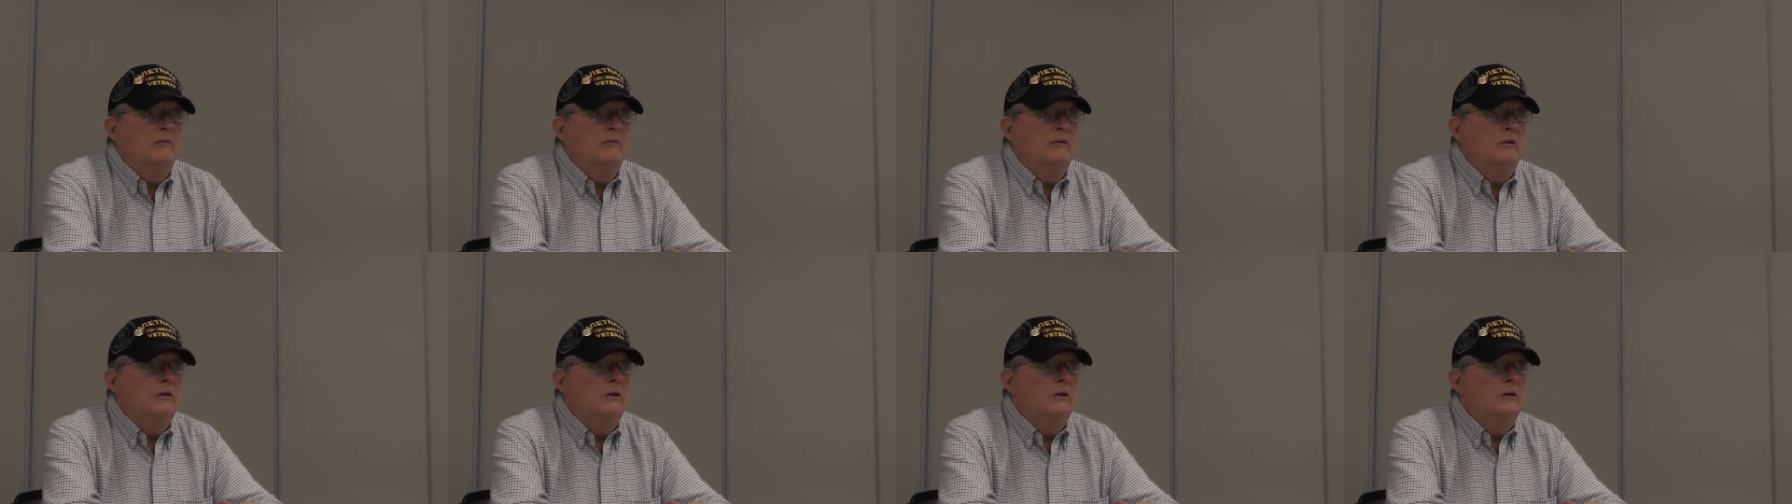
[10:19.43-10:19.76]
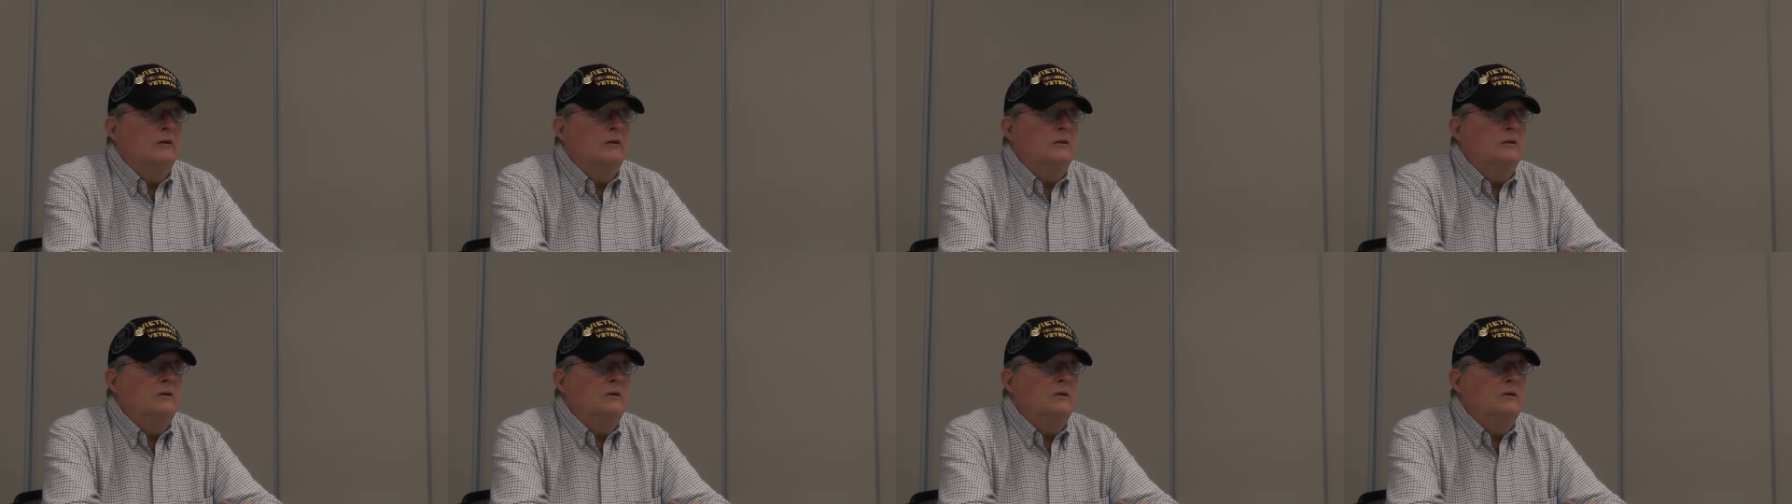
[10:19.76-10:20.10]

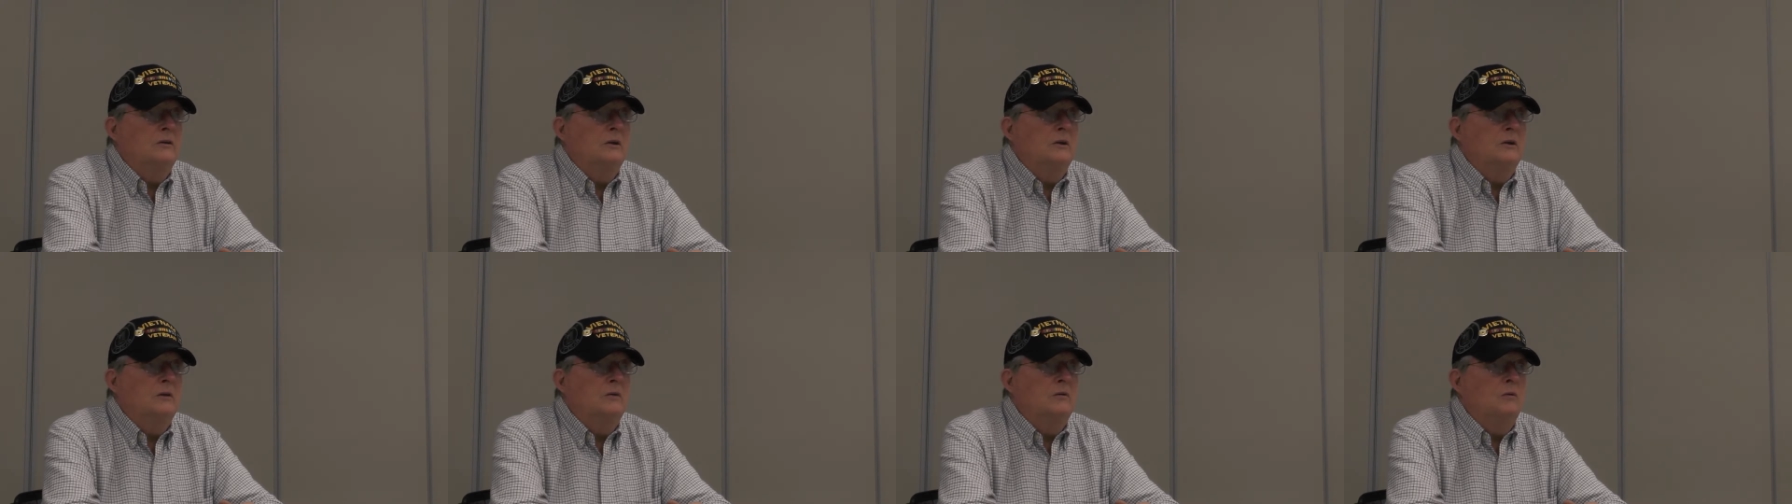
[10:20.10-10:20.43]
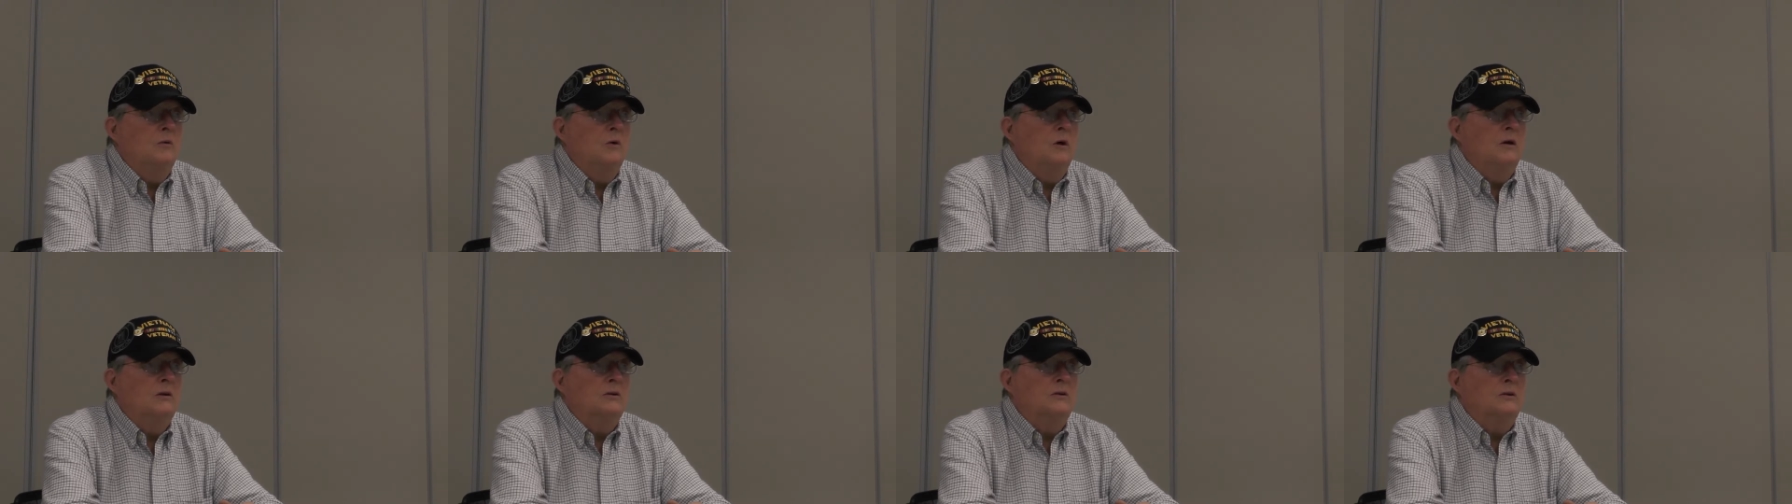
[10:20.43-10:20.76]
Vernon
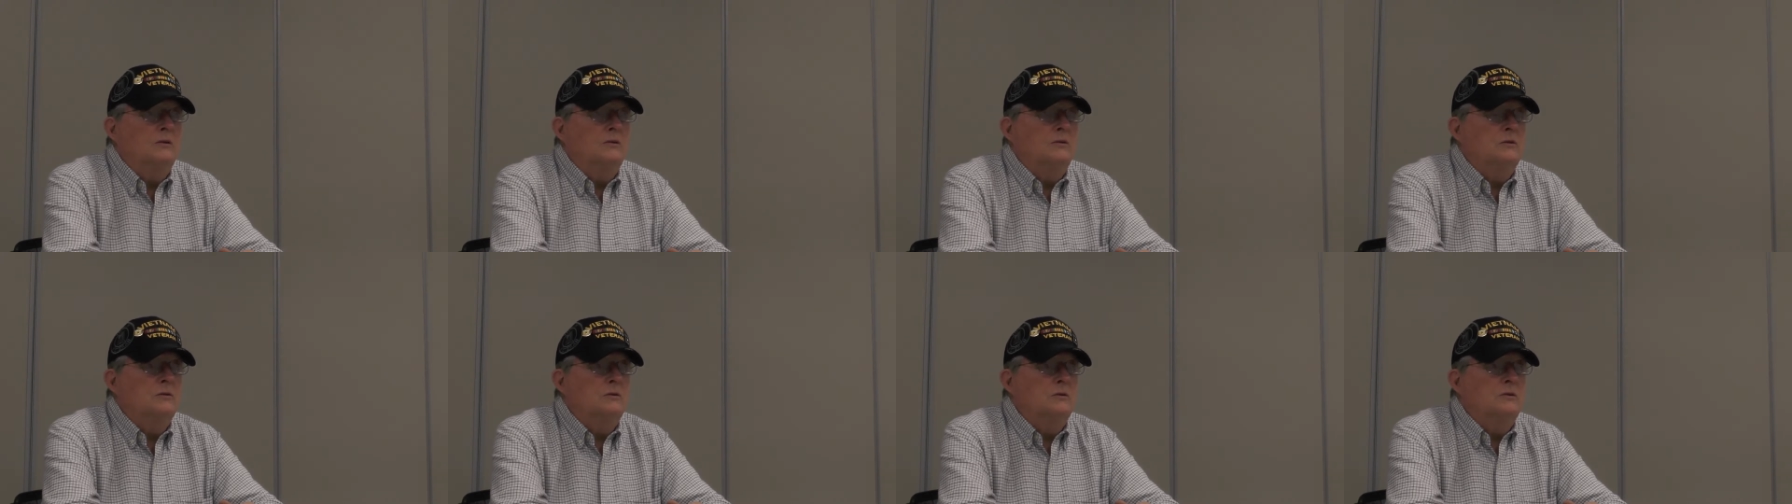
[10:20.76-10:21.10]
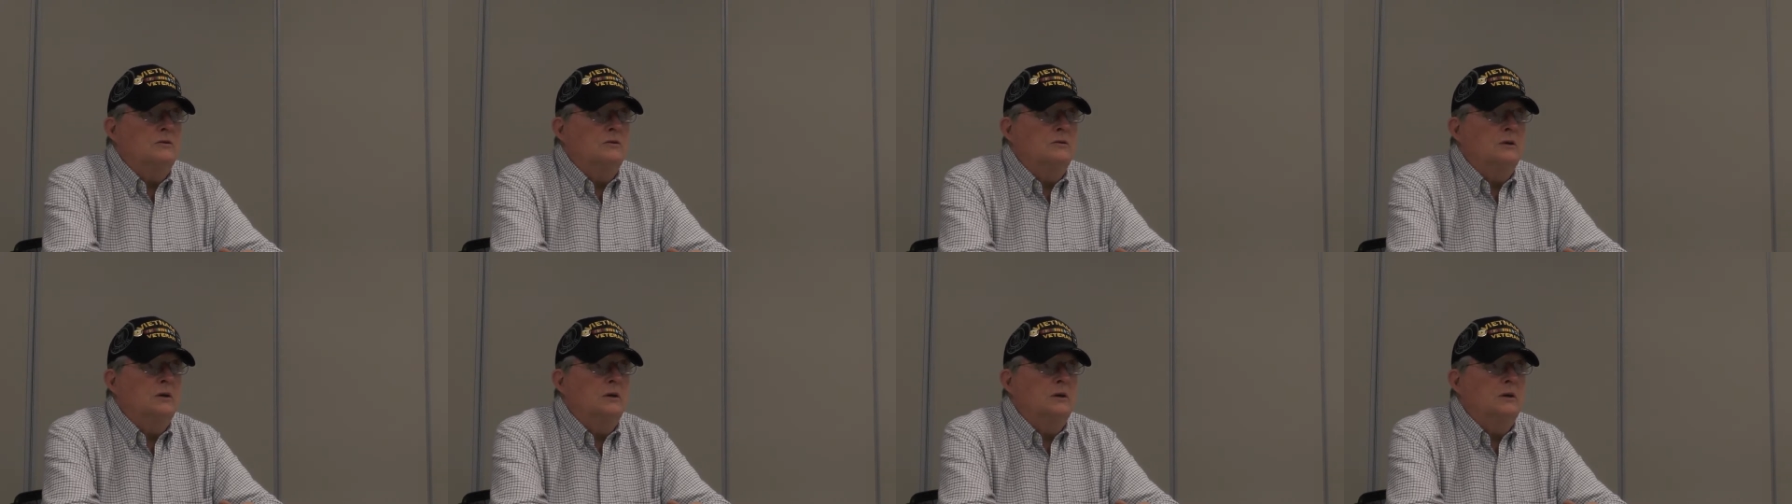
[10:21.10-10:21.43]
Walters, who
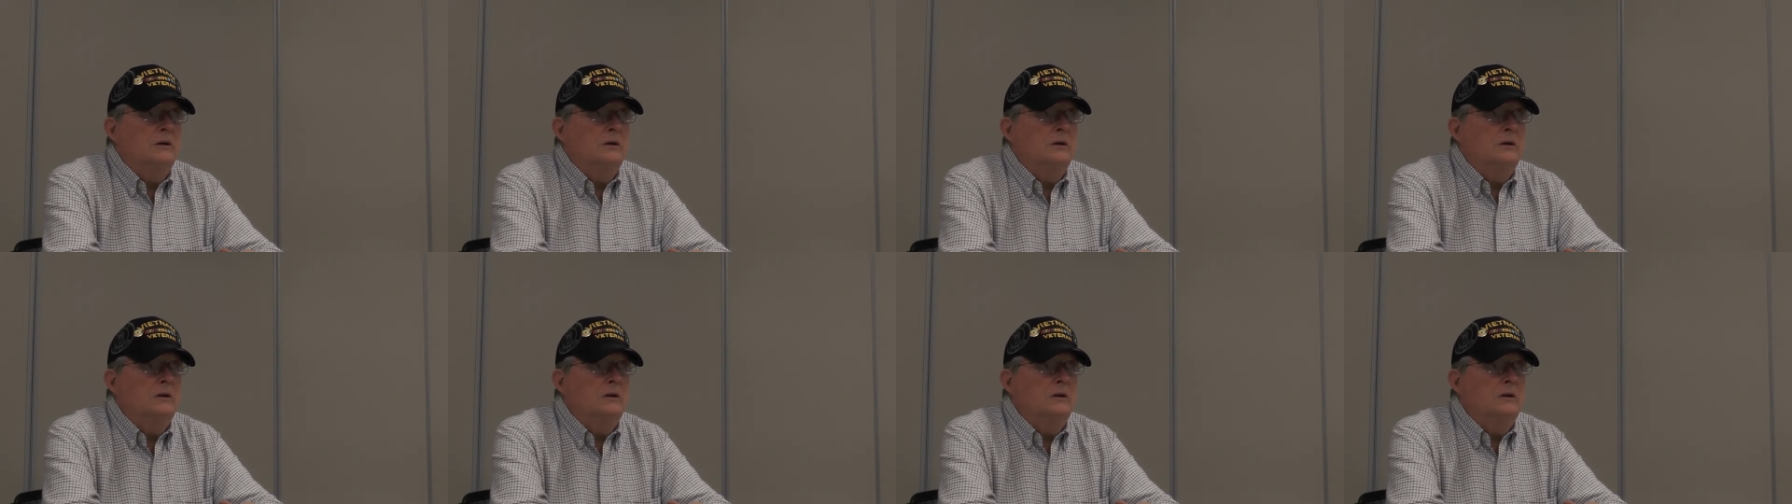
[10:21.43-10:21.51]
was